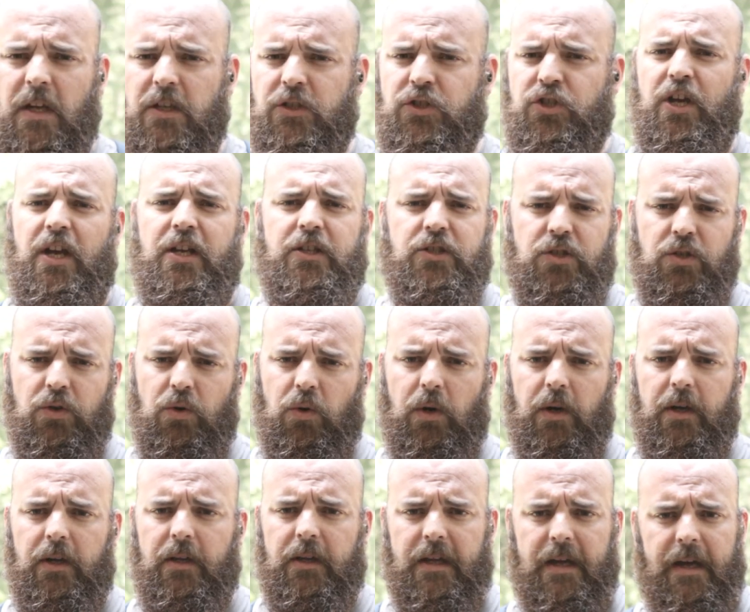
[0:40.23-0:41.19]
changed the
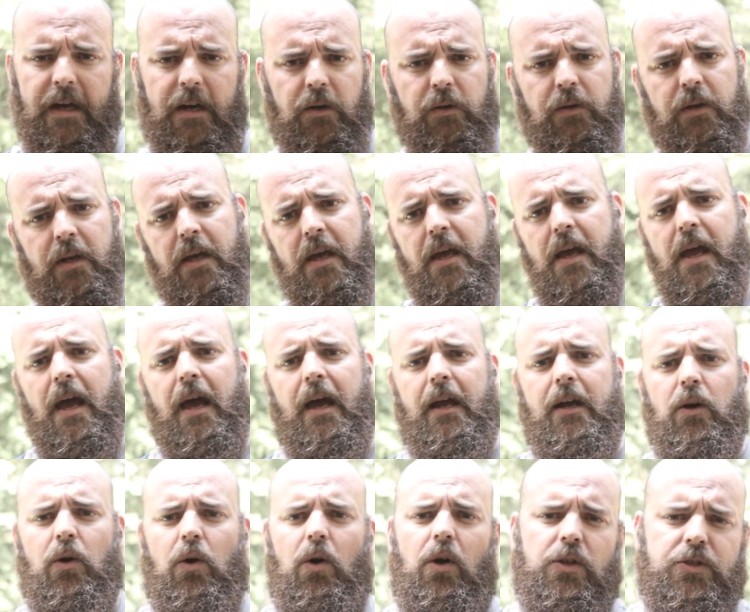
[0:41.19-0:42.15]
oil out,
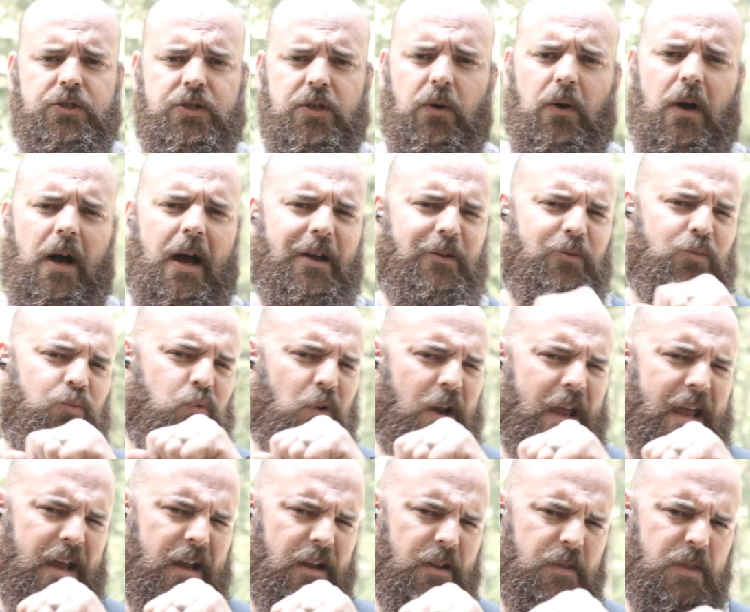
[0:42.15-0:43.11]
and also I
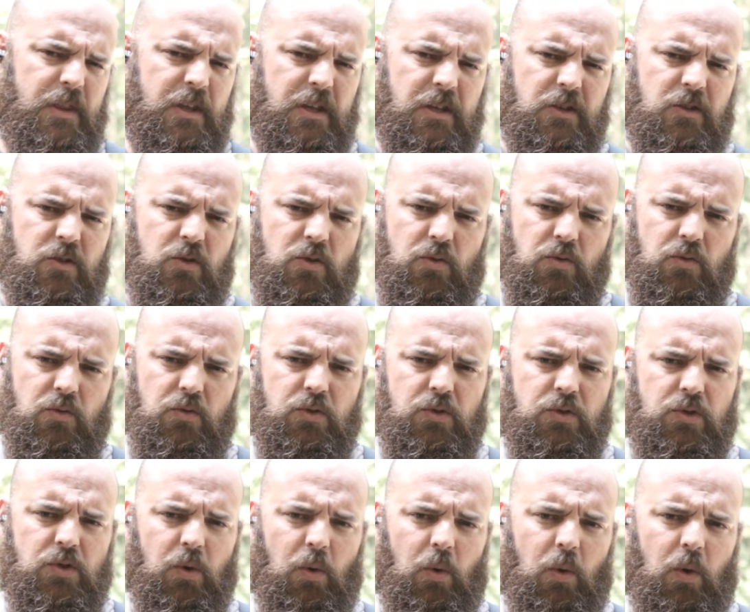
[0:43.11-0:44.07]
ran the
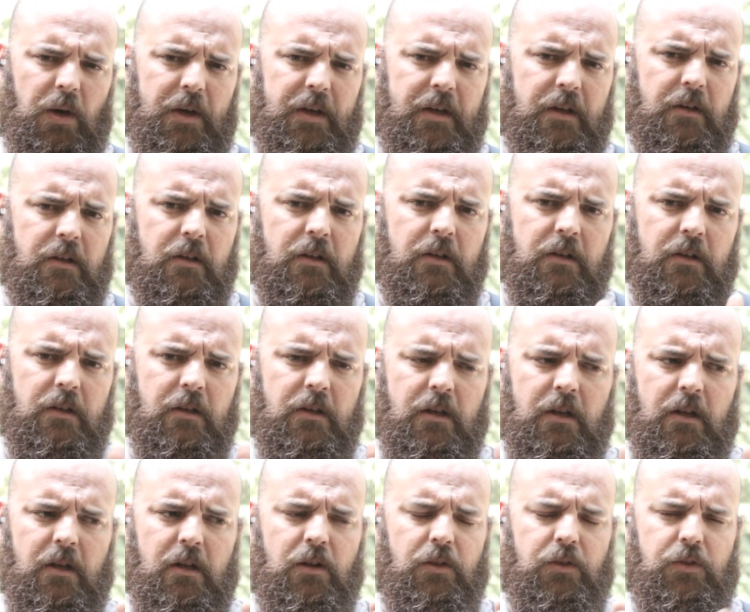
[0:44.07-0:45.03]
used oil
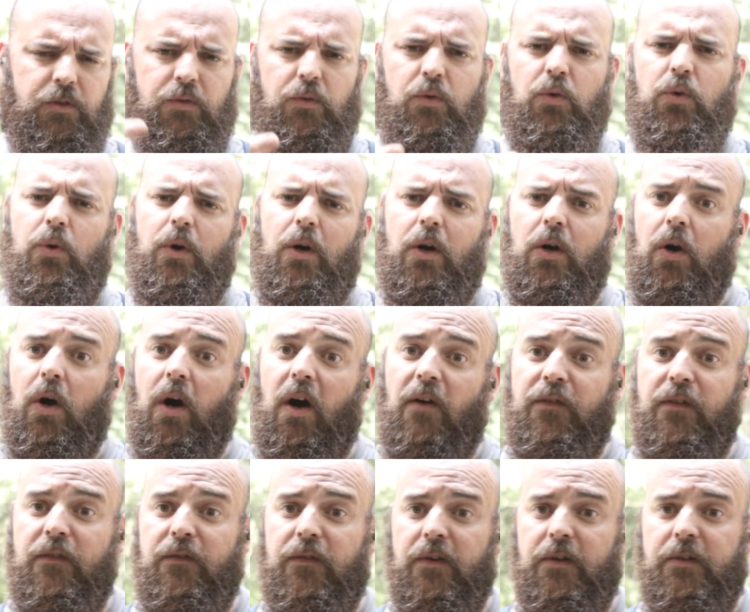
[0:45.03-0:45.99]
through a
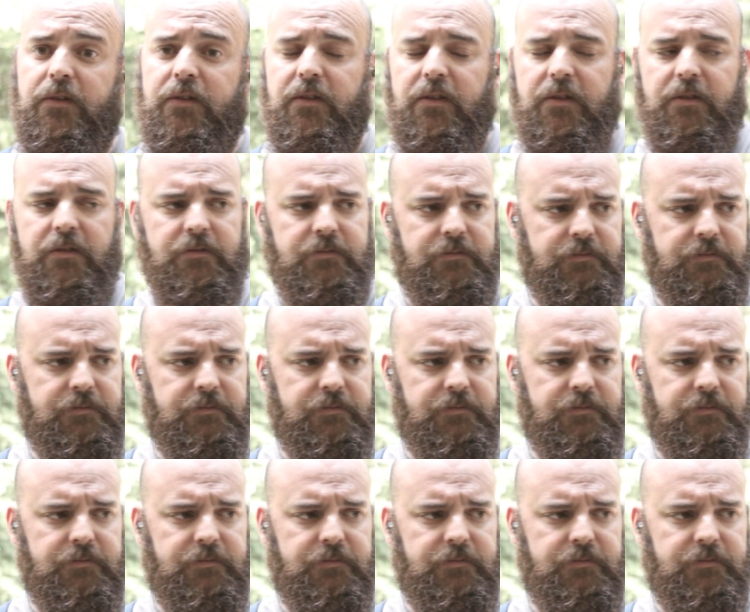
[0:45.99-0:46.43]
coffee filter